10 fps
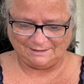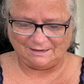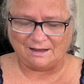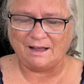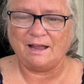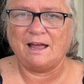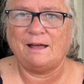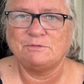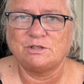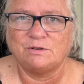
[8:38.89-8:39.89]
I
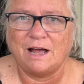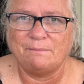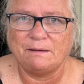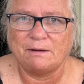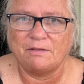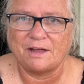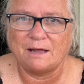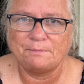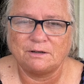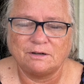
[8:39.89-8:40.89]
am so happy about
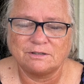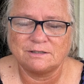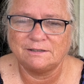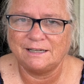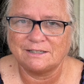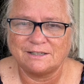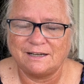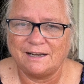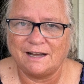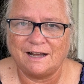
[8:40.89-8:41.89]
that, because
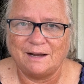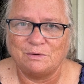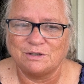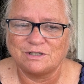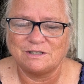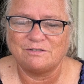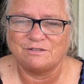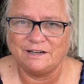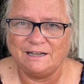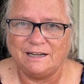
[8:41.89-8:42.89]
yesterday I was
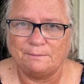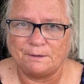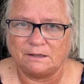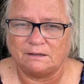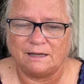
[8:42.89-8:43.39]
really in a pickle.